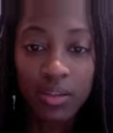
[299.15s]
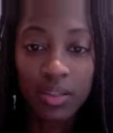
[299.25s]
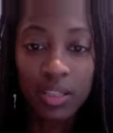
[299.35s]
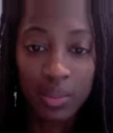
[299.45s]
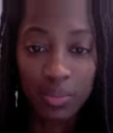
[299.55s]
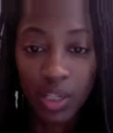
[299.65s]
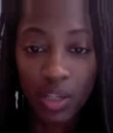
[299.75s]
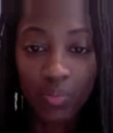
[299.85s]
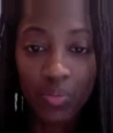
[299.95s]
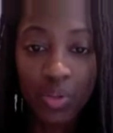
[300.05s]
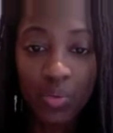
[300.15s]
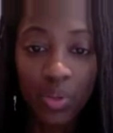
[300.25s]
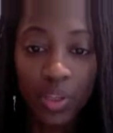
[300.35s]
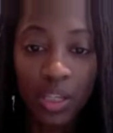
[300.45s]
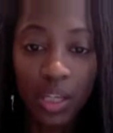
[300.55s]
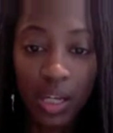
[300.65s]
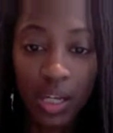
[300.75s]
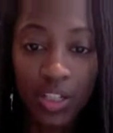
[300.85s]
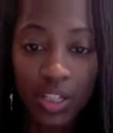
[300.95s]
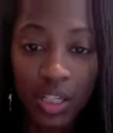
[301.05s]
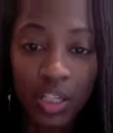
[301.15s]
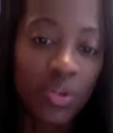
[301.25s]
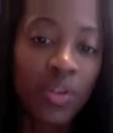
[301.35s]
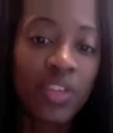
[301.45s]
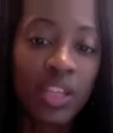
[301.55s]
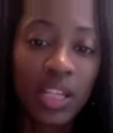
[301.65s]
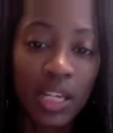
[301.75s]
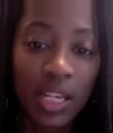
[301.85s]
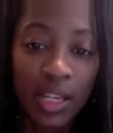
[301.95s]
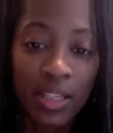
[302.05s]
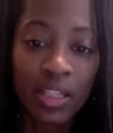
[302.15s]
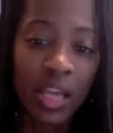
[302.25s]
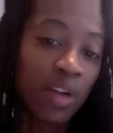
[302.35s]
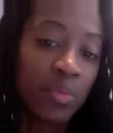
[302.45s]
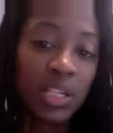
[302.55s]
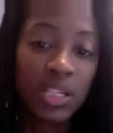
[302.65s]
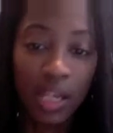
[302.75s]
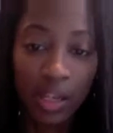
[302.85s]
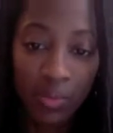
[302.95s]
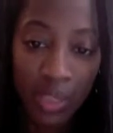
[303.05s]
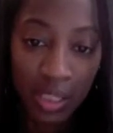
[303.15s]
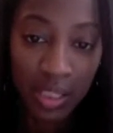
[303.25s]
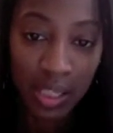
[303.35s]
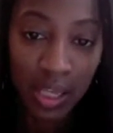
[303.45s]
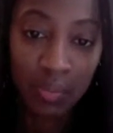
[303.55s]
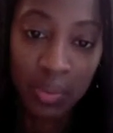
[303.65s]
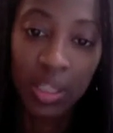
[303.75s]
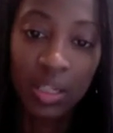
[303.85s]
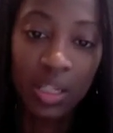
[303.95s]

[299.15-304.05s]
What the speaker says: symptoms with concussion, you have to then ask how many times has this happened,